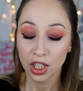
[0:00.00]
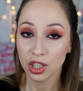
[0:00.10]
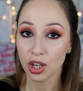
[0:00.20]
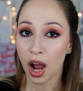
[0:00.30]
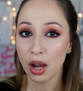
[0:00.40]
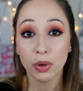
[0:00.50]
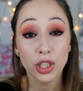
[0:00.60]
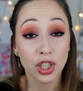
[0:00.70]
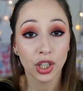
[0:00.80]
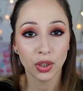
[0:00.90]
so I will
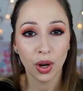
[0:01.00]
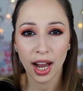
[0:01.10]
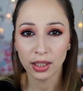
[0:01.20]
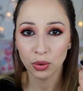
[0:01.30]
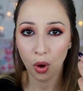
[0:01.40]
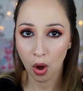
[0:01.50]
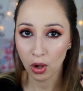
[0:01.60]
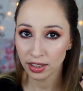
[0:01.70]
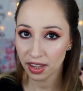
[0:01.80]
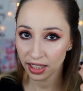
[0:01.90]
show you how to
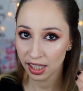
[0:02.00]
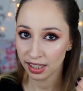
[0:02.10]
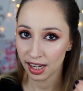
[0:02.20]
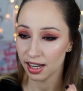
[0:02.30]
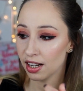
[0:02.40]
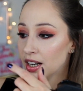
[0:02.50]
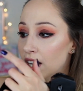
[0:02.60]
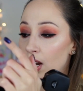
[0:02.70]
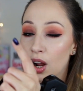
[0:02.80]
hold the hair